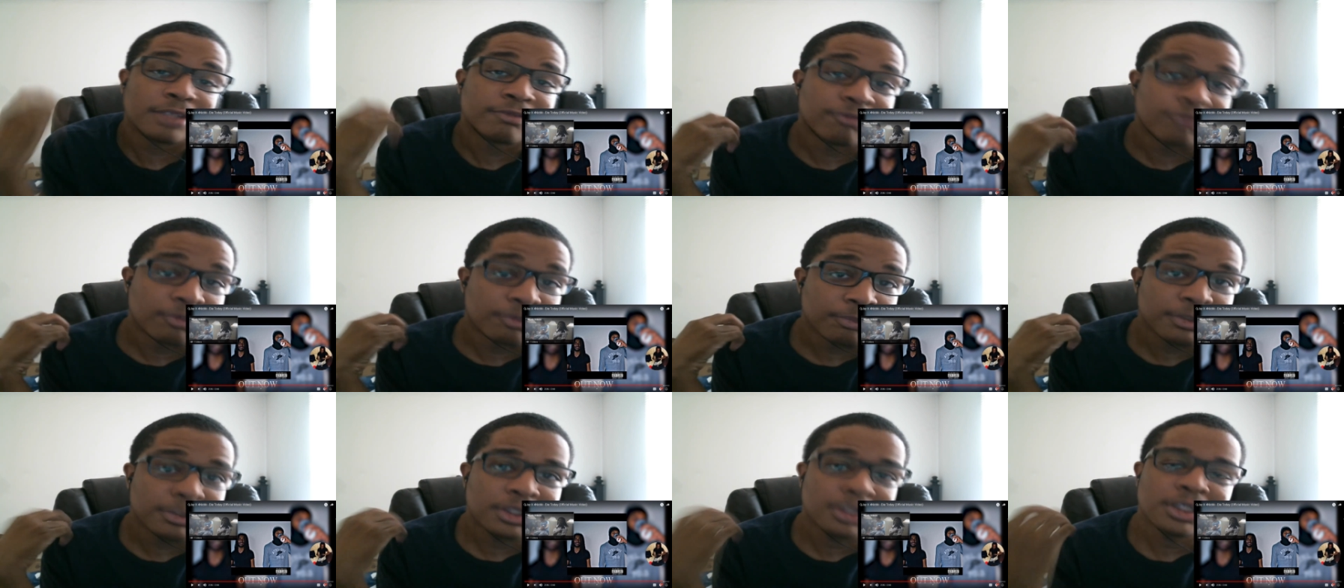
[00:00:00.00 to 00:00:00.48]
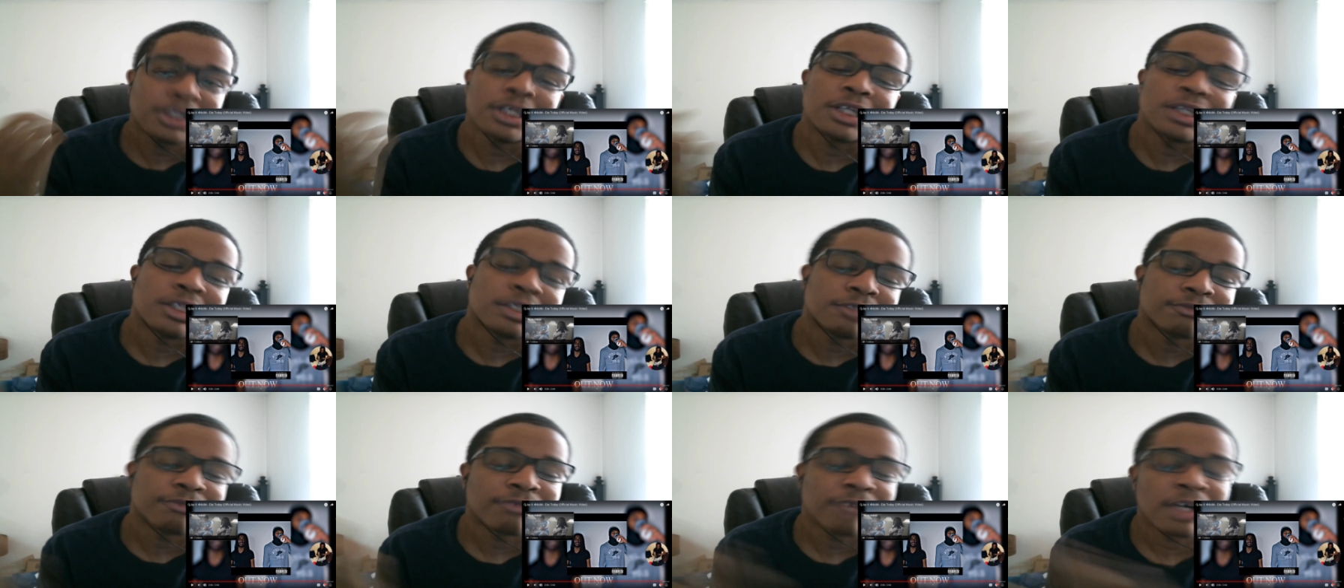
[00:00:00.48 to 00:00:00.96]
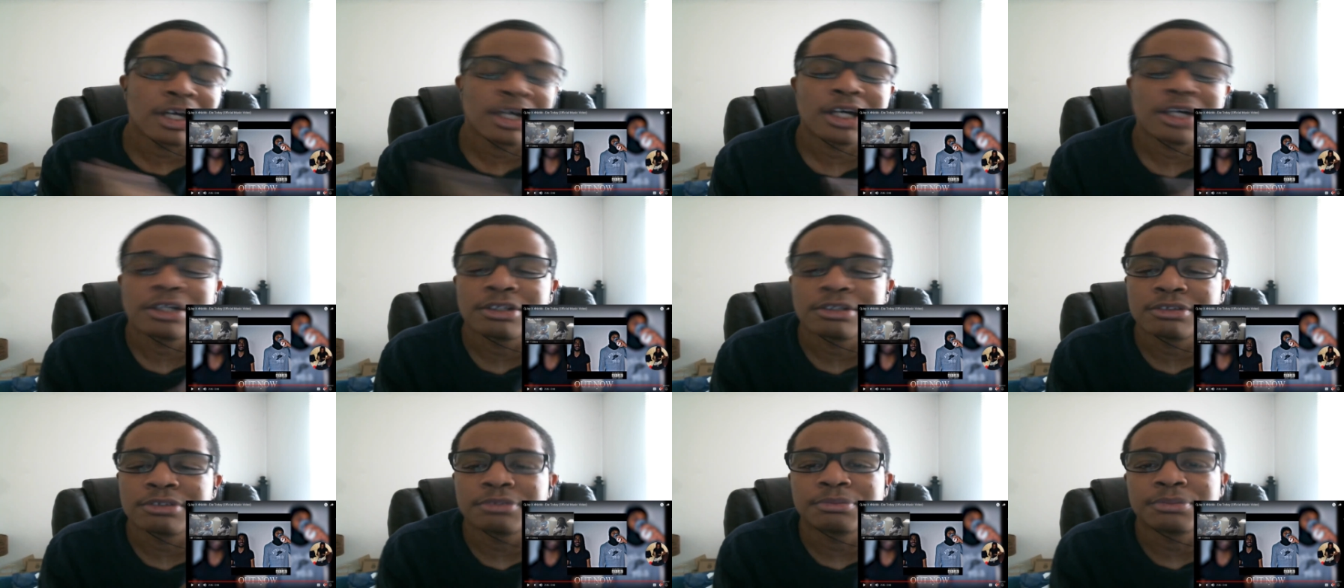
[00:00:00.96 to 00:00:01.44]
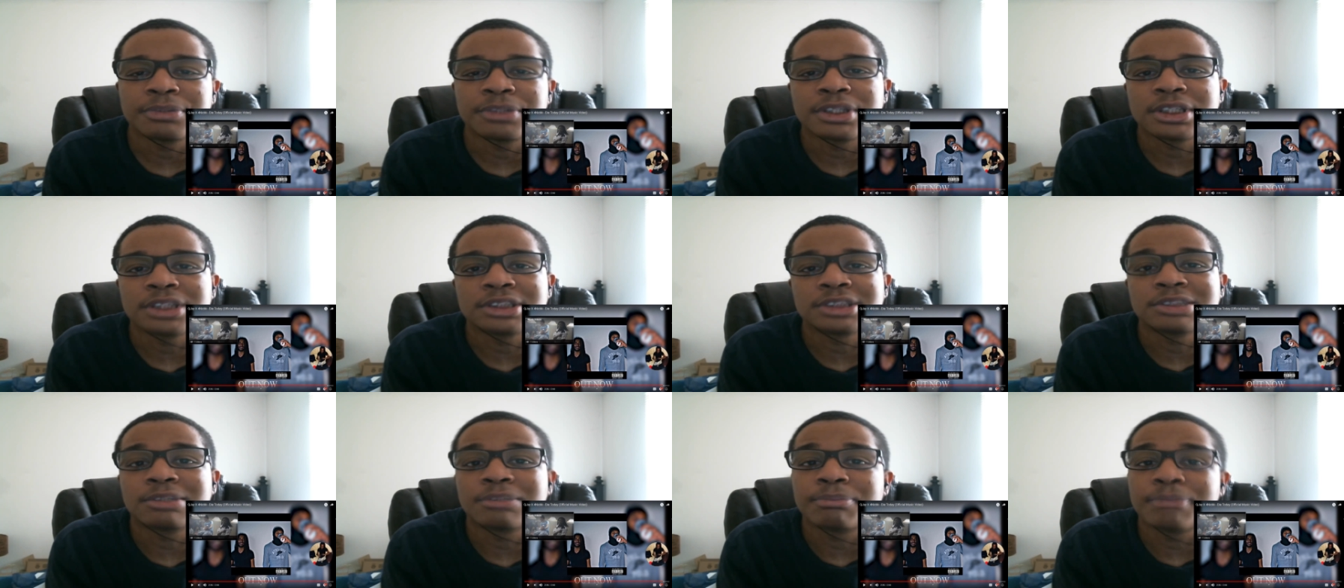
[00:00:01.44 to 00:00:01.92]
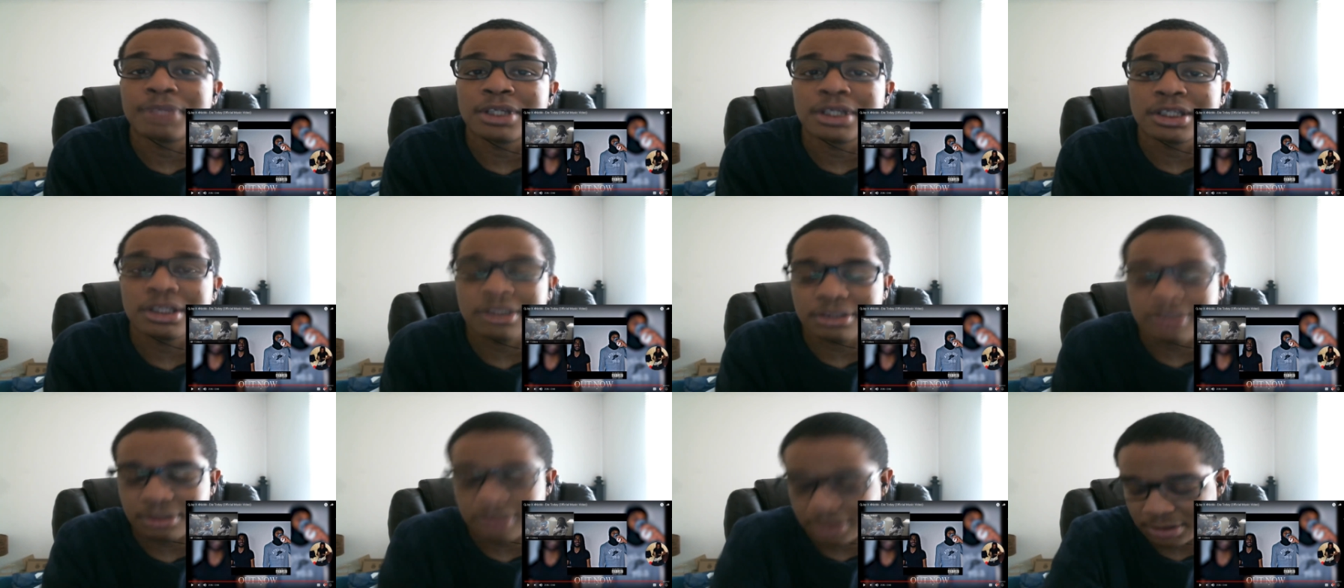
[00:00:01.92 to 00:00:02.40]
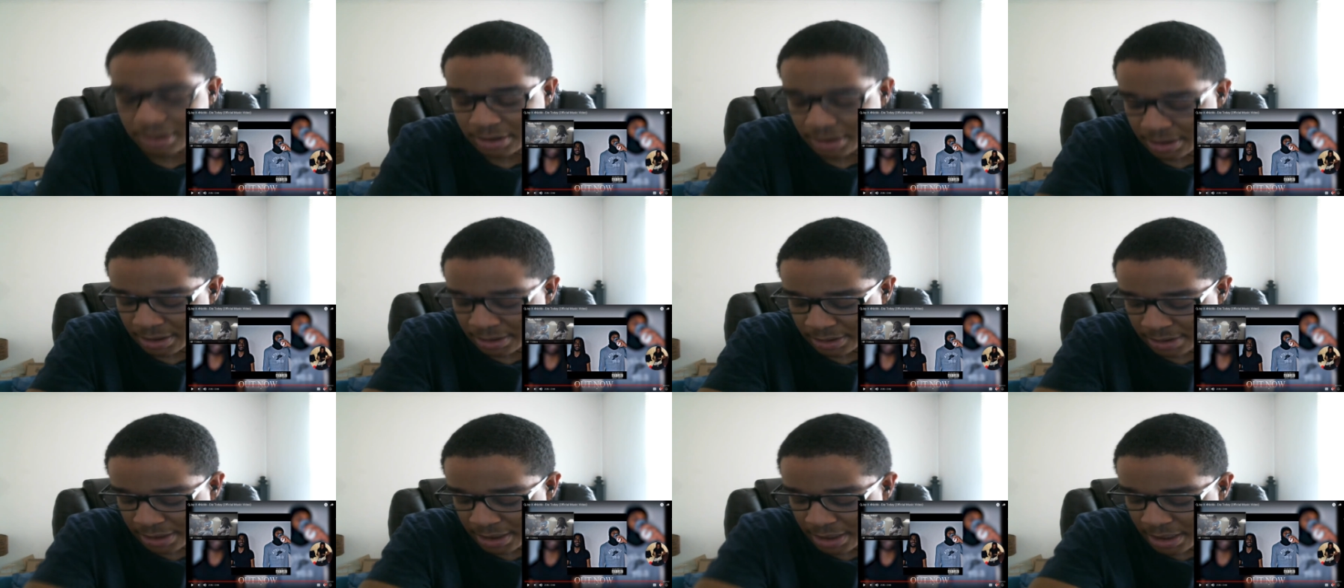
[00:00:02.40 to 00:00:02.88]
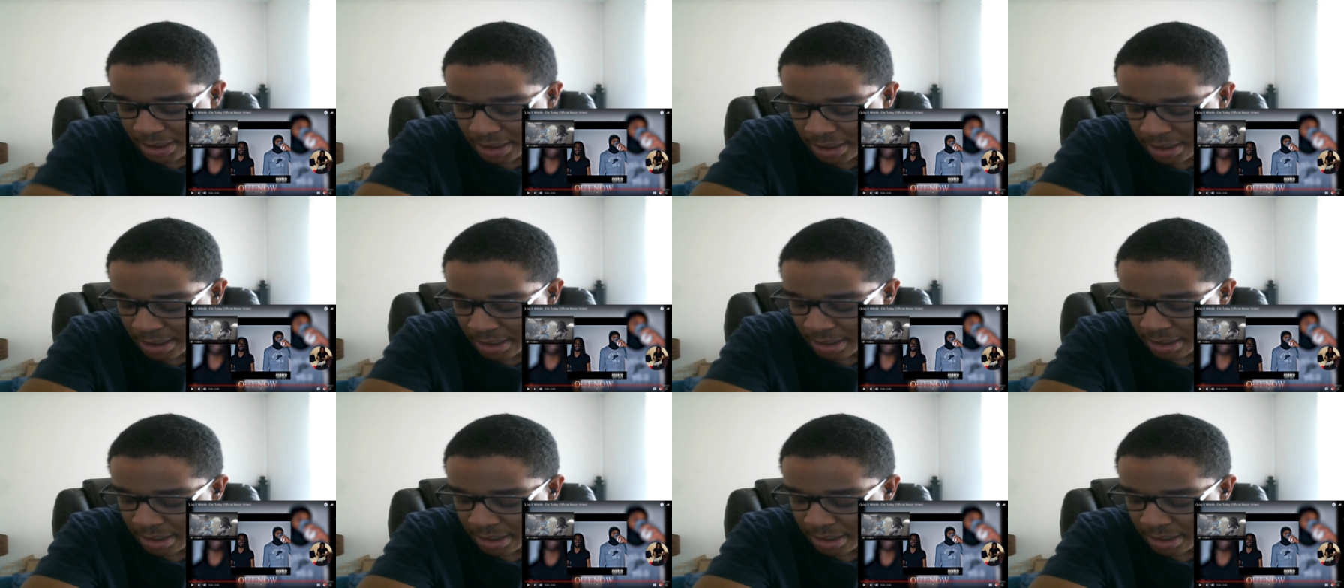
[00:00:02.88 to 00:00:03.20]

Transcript: for me it's fire though man. It's a banger. It's, it's a hit.